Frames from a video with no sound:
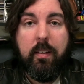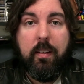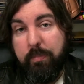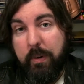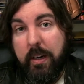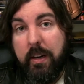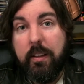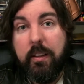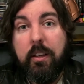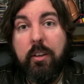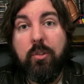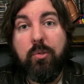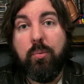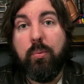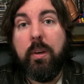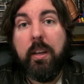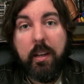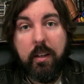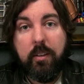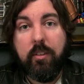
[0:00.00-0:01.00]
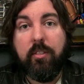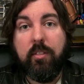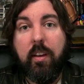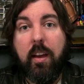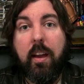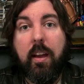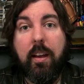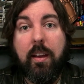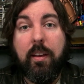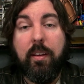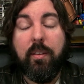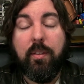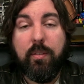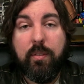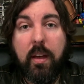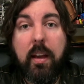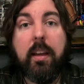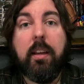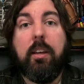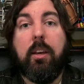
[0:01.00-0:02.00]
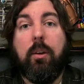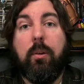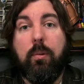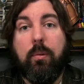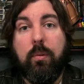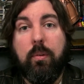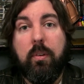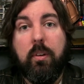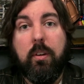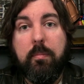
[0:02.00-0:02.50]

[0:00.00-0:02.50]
But at least we can say thank you,